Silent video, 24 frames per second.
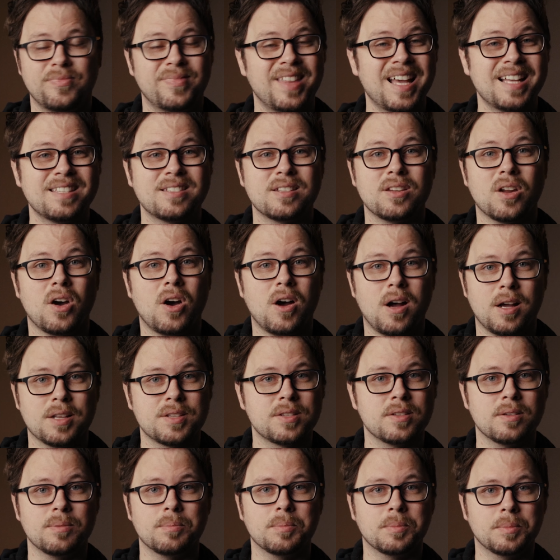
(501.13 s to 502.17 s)
That's an
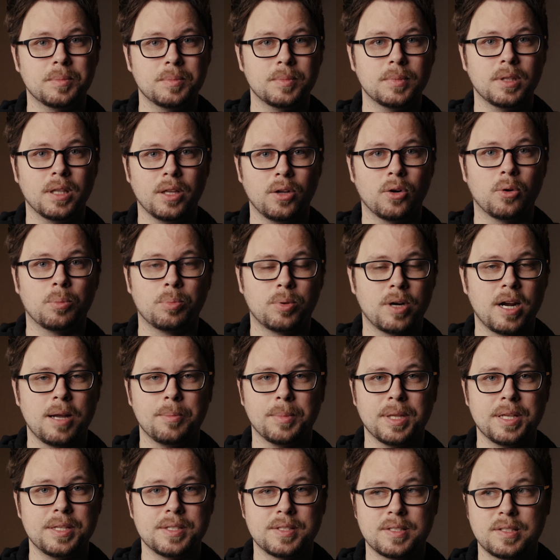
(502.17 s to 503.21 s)
awesome little
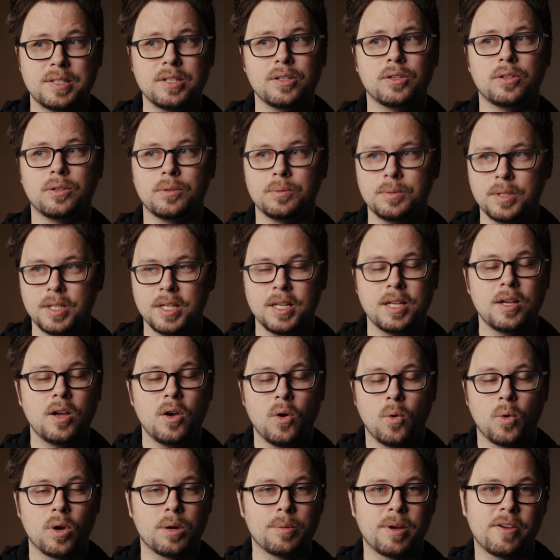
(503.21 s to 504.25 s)
prime lens. Still
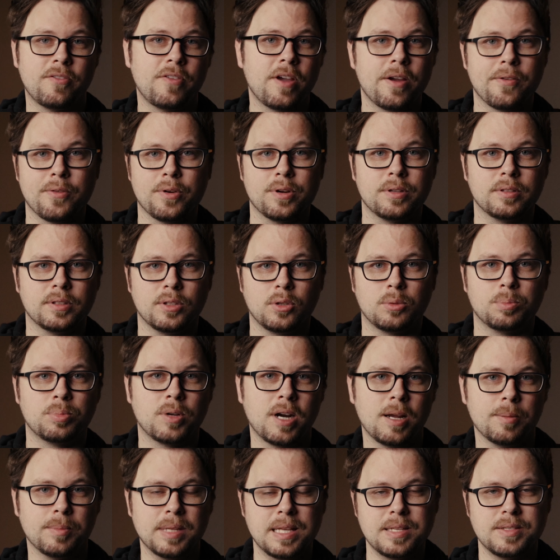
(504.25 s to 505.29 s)
one of my favorite little
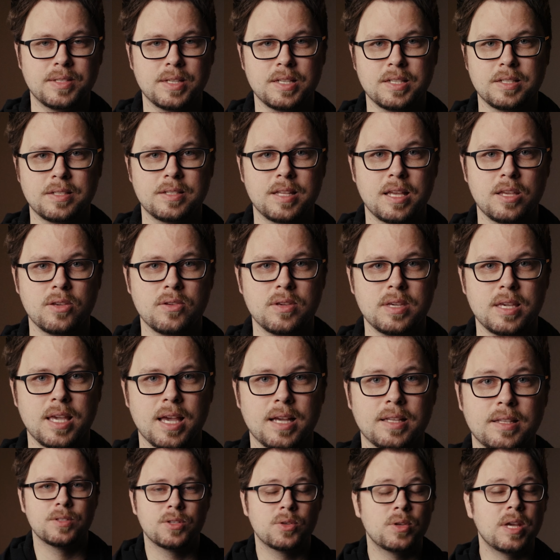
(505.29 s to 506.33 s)
prime lenses that you can
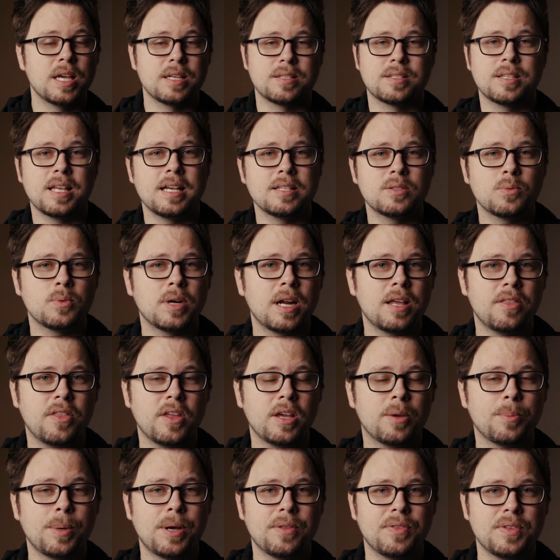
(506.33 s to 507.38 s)
get. So yes, that's what I
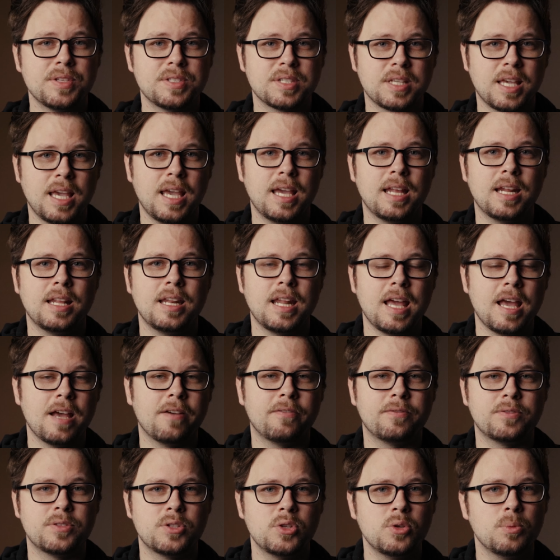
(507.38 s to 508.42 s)
think about this Canon
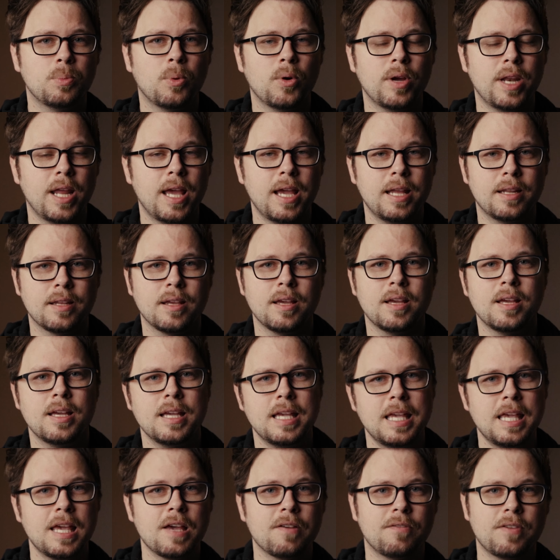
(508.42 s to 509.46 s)
f2.8
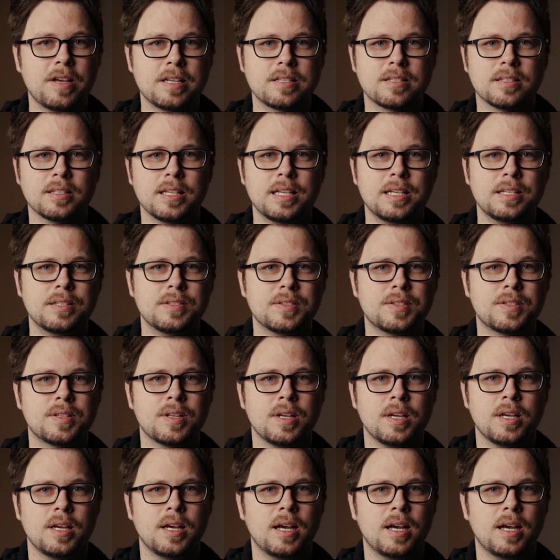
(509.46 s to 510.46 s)
EFS lens.